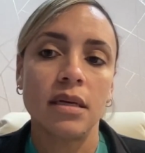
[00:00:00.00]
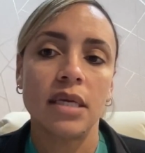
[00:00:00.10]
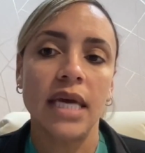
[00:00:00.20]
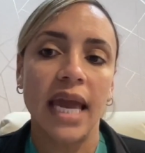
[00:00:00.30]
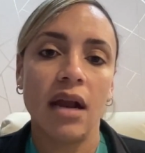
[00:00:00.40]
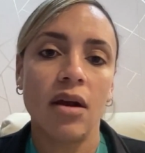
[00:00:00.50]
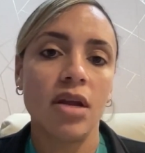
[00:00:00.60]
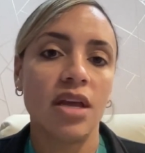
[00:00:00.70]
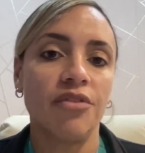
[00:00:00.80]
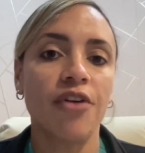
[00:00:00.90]
care
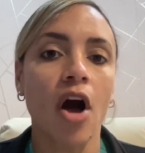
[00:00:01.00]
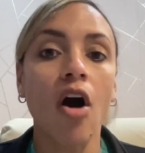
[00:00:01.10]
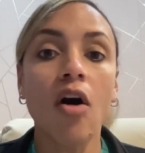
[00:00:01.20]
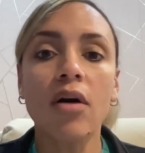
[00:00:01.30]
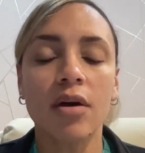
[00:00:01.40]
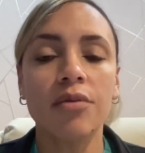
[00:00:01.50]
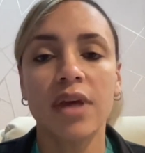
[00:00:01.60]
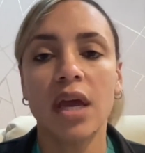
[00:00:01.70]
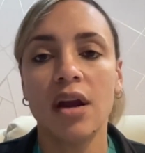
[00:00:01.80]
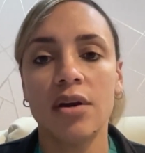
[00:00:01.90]
if all
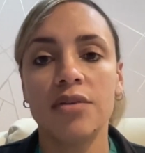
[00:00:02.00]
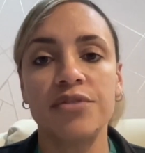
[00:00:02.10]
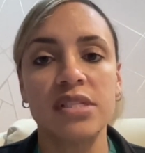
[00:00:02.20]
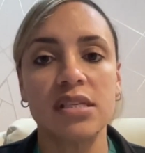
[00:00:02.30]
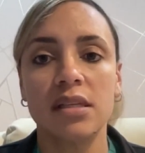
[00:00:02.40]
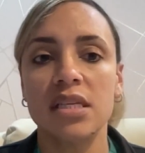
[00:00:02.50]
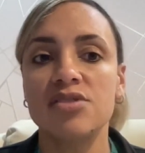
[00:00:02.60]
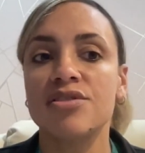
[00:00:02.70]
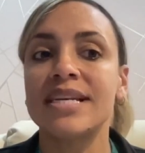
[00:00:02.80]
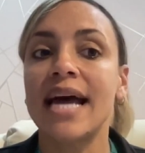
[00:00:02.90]
healthcare
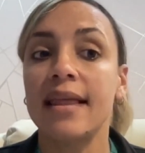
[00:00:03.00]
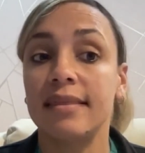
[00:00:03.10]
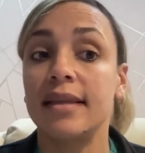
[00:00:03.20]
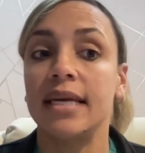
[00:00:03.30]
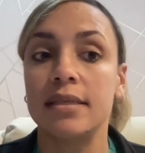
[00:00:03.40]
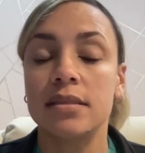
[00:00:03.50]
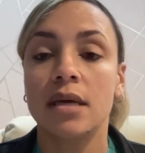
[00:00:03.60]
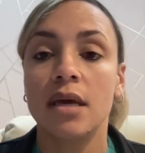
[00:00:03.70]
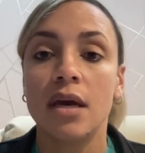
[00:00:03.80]
facilities are not linked